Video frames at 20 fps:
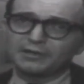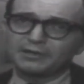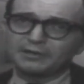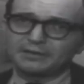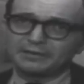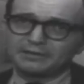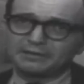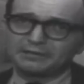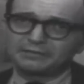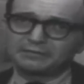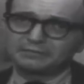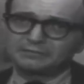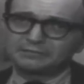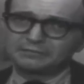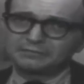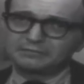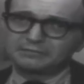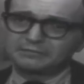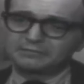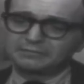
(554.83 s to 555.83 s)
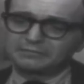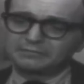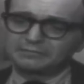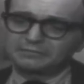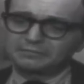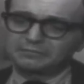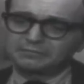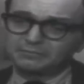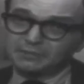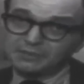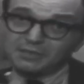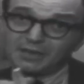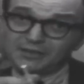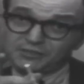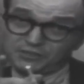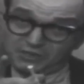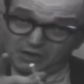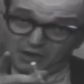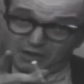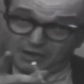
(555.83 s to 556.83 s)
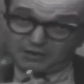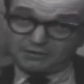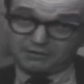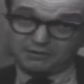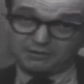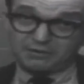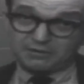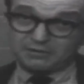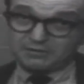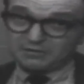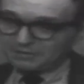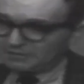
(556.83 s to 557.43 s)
either. But not Charlie, of course.